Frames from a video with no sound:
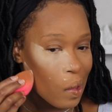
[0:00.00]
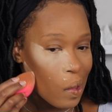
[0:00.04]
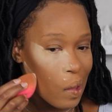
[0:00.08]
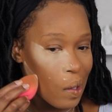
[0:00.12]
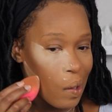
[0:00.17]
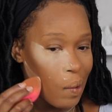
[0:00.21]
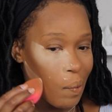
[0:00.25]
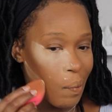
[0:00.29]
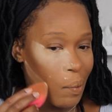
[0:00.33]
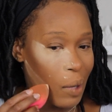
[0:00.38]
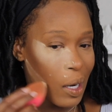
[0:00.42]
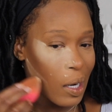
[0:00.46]

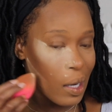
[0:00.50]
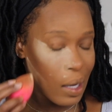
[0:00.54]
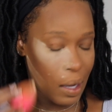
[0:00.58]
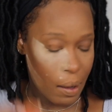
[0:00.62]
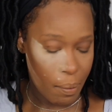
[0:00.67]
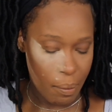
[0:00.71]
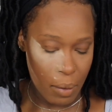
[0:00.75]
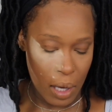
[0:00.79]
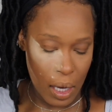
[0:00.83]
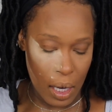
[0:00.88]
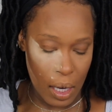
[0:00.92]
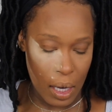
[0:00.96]
There might
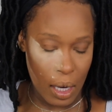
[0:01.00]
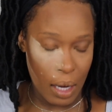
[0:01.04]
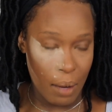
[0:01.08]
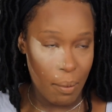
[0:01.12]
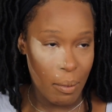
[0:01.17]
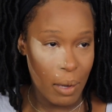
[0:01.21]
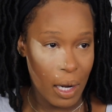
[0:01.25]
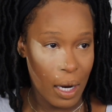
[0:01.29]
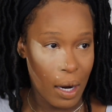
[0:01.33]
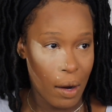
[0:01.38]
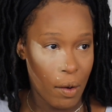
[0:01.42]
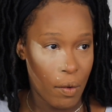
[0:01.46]
not be any,
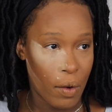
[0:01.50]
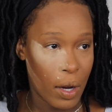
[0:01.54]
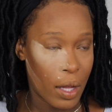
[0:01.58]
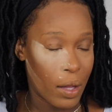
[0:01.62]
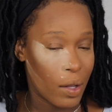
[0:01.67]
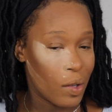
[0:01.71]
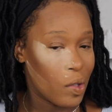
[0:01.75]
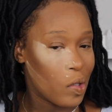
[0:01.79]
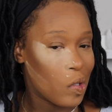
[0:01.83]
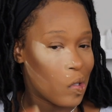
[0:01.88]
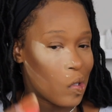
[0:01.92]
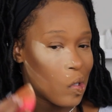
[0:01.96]
but I'd
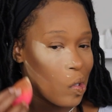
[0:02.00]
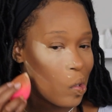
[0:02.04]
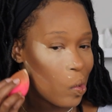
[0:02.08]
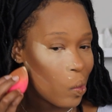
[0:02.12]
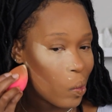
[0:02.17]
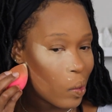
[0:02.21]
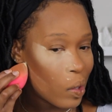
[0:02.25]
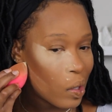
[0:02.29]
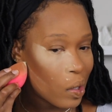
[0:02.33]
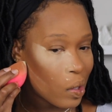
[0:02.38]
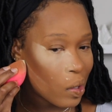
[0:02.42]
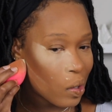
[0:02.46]
rather just
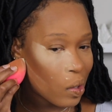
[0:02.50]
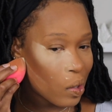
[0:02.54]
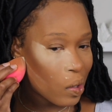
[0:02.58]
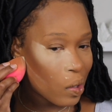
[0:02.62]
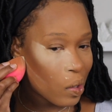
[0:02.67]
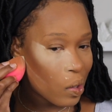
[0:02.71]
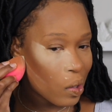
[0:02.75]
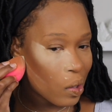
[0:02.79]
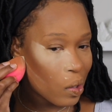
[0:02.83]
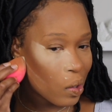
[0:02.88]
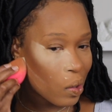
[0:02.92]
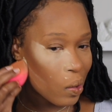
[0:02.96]
do it
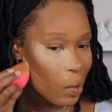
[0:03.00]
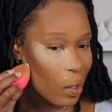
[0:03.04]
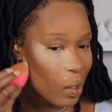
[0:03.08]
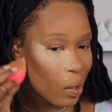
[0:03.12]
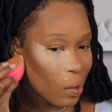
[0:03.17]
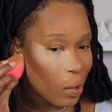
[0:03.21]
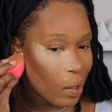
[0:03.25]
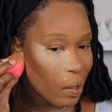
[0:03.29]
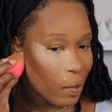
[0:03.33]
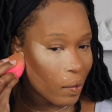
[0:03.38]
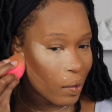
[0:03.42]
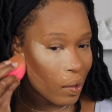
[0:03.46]
so I
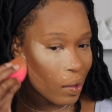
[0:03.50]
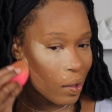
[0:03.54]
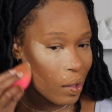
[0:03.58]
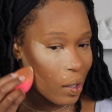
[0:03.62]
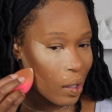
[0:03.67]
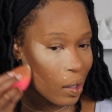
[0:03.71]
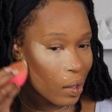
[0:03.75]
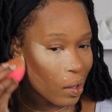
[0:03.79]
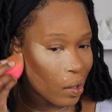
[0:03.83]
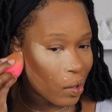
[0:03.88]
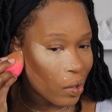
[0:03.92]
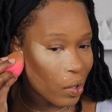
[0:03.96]
don't have to
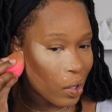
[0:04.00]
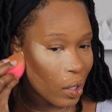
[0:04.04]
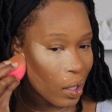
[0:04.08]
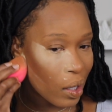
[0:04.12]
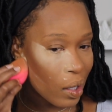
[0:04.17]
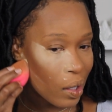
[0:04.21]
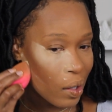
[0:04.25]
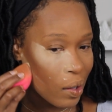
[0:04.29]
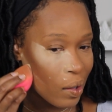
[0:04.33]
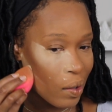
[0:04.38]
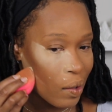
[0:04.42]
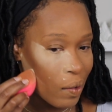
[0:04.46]
take the
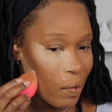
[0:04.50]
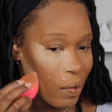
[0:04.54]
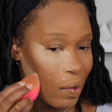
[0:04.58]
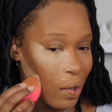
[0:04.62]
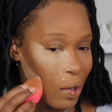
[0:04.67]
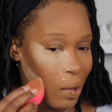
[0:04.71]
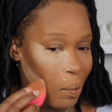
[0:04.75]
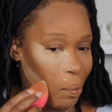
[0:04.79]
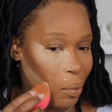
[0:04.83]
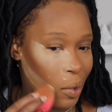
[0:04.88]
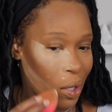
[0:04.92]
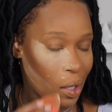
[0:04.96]
chance of
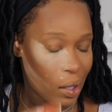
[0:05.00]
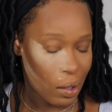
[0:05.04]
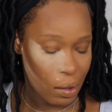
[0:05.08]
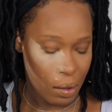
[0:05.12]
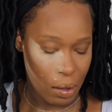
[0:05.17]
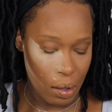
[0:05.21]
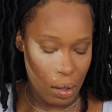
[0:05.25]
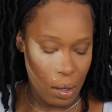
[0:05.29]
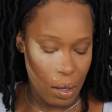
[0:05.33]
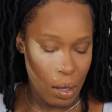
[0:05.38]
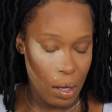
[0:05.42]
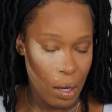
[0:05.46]
there being
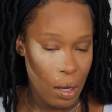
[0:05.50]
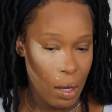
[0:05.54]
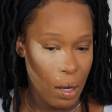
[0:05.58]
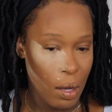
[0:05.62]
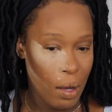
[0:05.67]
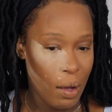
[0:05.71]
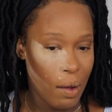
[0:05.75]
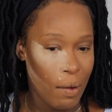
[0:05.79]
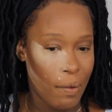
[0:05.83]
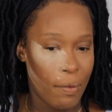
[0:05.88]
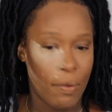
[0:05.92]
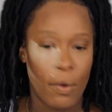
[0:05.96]

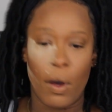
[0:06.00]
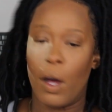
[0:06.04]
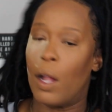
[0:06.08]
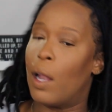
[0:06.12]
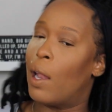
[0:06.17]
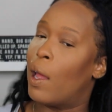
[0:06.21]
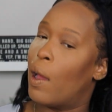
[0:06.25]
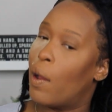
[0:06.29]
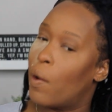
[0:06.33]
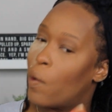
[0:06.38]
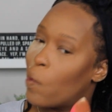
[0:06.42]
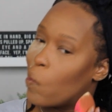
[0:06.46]

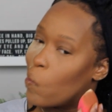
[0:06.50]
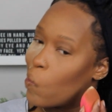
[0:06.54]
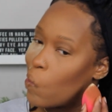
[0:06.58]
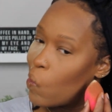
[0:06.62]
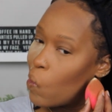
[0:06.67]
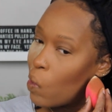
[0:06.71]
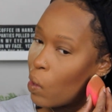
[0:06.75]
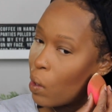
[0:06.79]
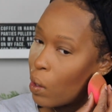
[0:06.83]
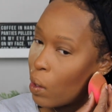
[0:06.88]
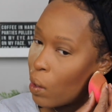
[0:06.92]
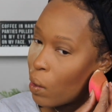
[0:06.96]
fallout.
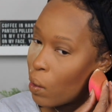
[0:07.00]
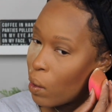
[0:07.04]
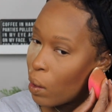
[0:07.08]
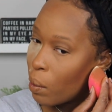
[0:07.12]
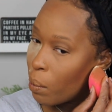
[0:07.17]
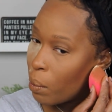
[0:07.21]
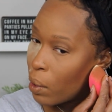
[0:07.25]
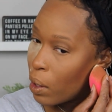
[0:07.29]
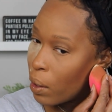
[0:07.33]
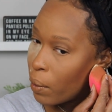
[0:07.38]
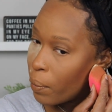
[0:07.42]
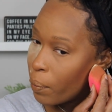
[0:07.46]
You know what I
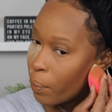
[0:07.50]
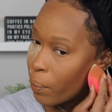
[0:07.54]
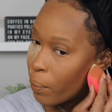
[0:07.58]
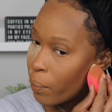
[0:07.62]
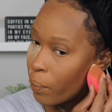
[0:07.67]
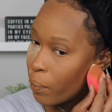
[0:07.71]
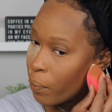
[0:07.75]
mean?